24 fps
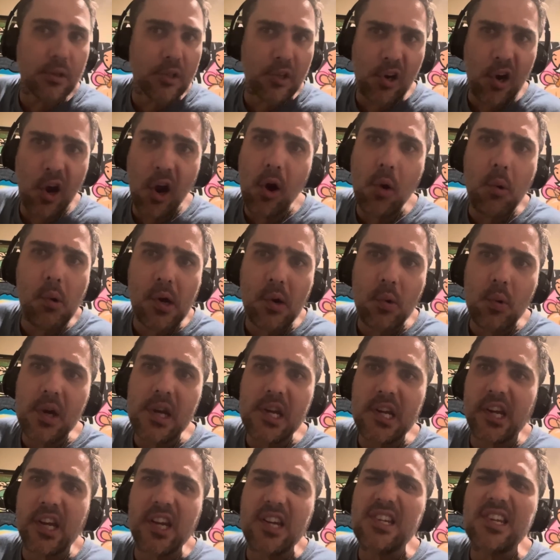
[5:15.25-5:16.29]
you know, when
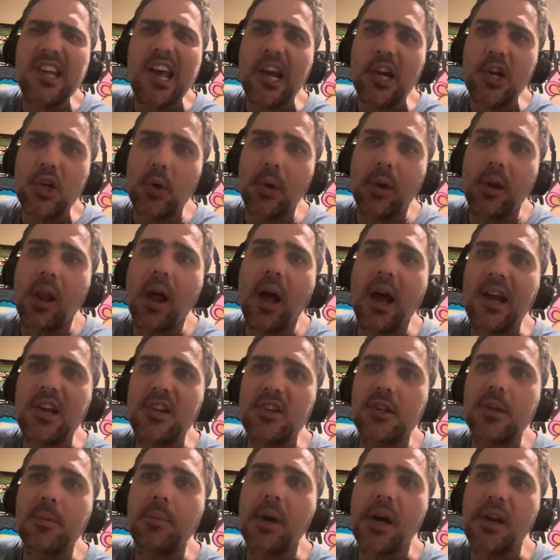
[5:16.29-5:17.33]
we
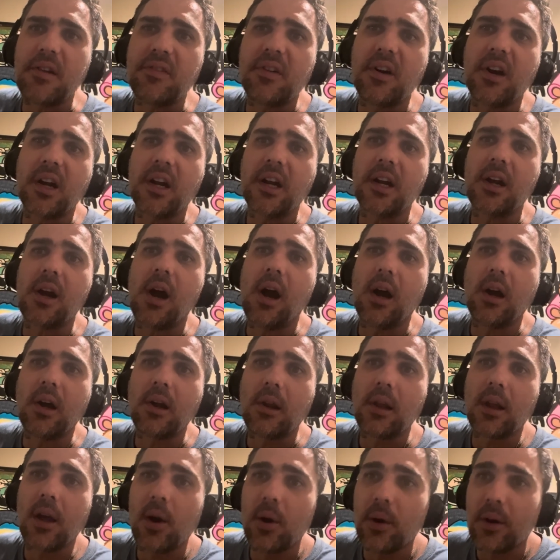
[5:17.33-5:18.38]
contextualize the butt fucking
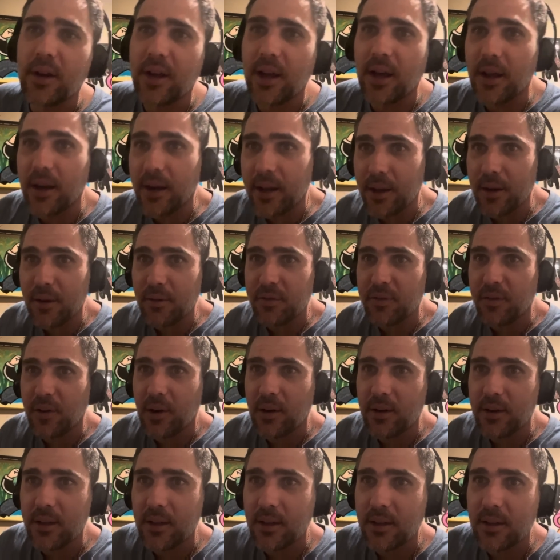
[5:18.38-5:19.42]
Congo. Oh god, I gotta
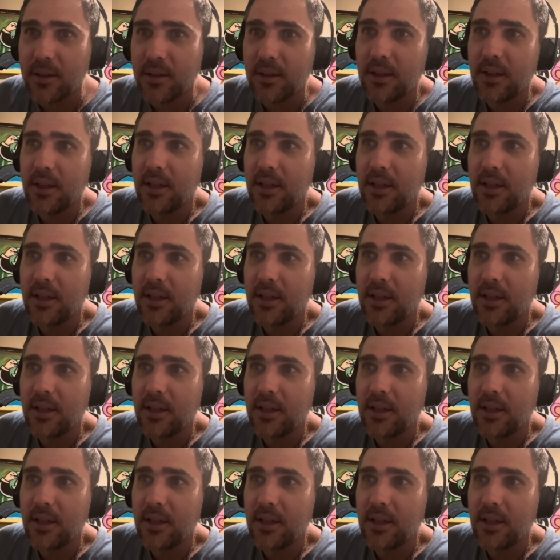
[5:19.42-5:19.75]
fart again.